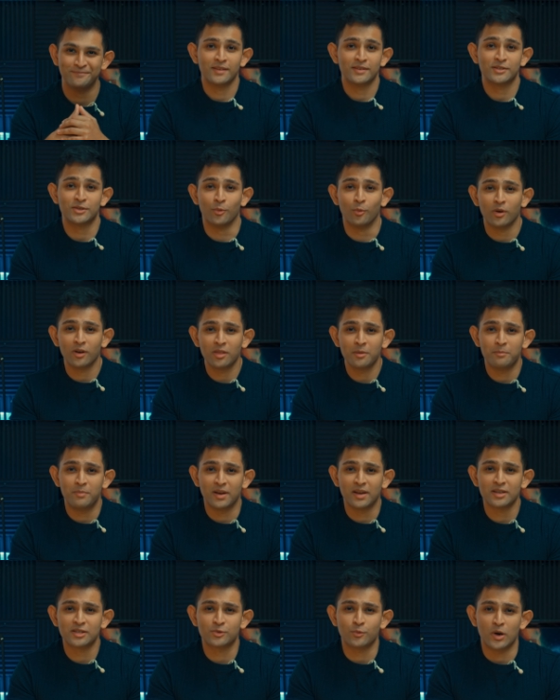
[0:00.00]
So one of the
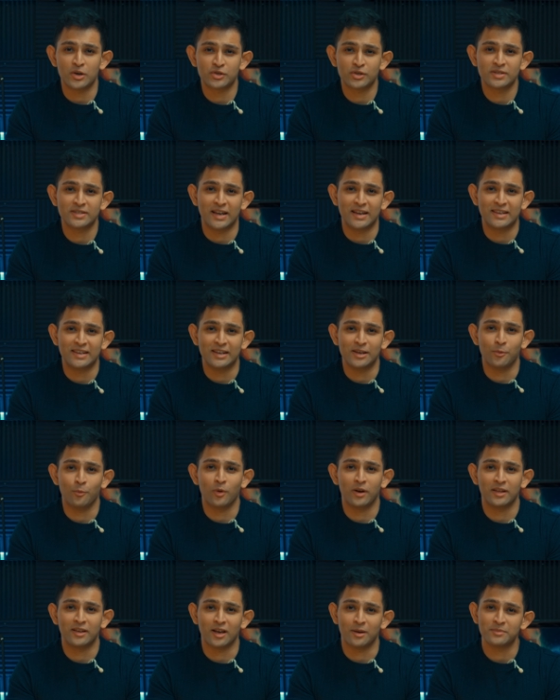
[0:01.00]
biggest questions I get
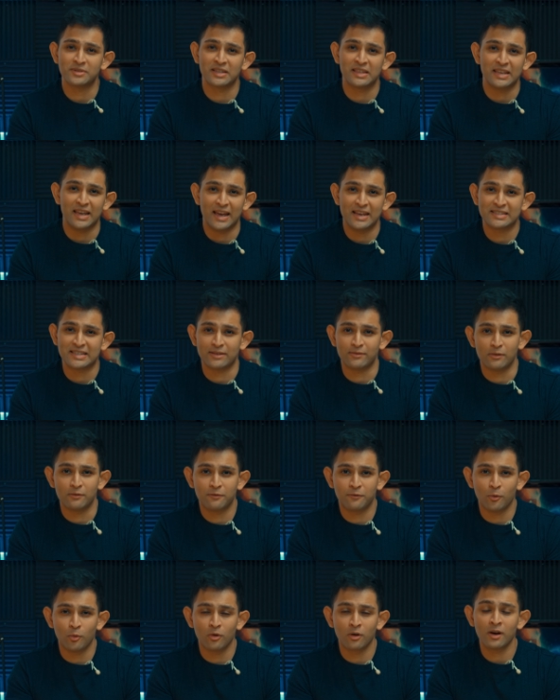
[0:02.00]
when it comes to the A7
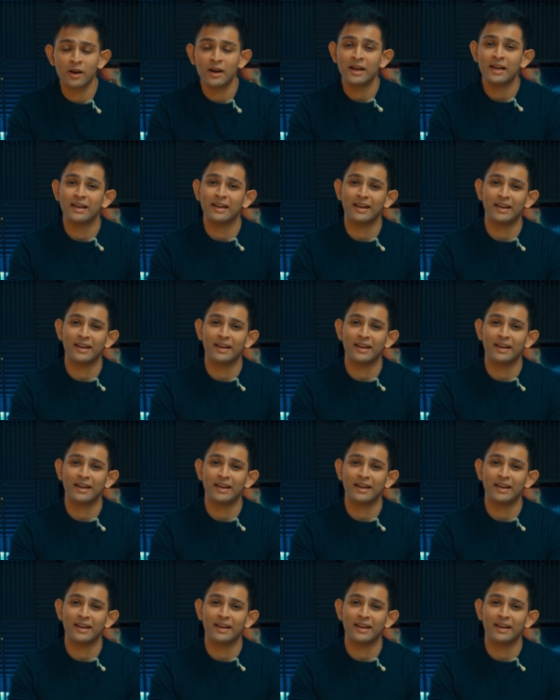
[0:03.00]
IV